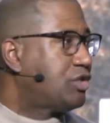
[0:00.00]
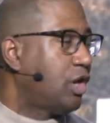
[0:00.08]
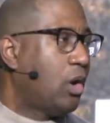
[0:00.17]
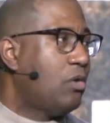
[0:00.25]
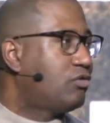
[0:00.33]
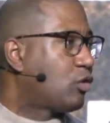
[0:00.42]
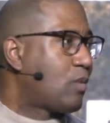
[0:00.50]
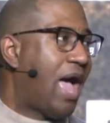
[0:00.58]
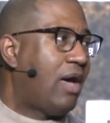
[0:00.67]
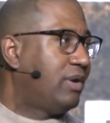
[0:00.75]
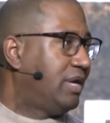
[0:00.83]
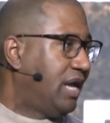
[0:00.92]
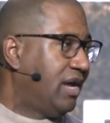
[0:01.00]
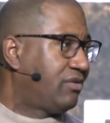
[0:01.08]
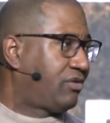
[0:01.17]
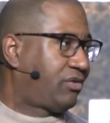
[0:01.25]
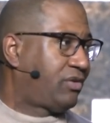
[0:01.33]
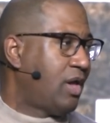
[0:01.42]
those around
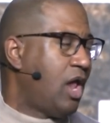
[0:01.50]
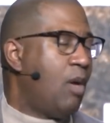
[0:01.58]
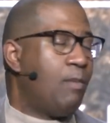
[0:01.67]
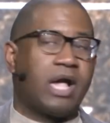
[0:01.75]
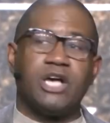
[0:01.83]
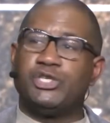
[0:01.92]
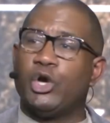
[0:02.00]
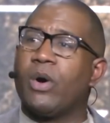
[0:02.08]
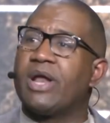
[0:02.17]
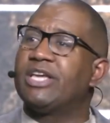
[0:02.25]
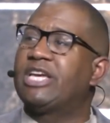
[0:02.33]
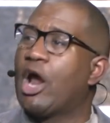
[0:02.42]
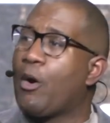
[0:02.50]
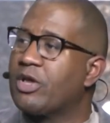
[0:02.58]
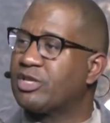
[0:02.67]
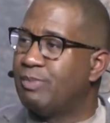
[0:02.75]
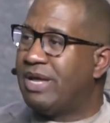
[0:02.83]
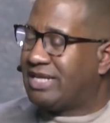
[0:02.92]
us, because your
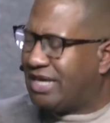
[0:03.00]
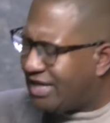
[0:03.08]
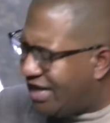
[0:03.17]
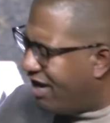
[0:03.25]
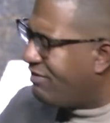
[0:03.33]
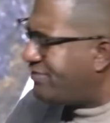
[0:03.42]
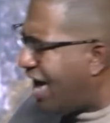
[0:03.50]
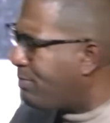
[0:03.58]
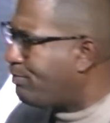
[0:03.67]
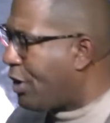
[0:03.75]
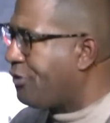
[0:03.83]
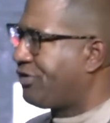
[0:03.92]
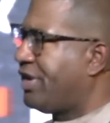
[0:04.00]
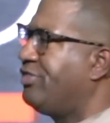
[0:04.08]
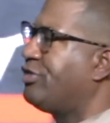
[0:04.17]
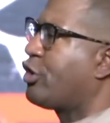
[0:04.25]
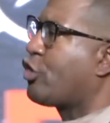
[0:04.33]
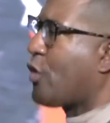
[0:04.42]
encouragement could give that
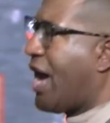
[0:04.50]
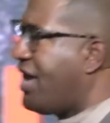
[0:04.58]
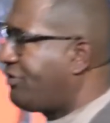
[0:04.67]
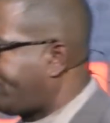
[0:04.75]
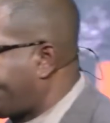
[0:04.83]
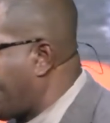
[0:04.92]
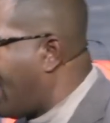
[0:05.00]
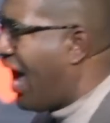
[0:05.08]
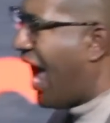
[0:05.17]
person the grace